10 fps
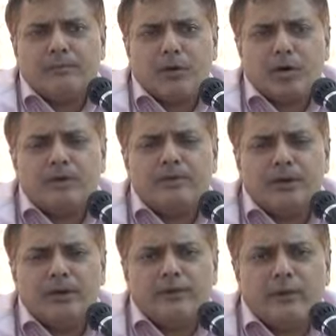borrows
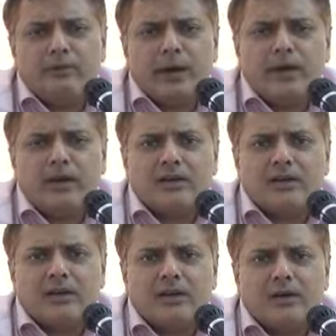money from bank
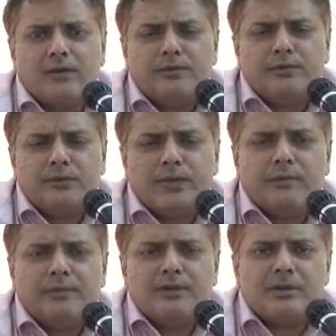at the rate of
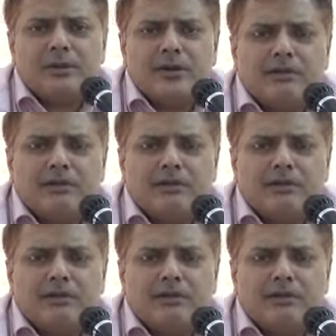10%,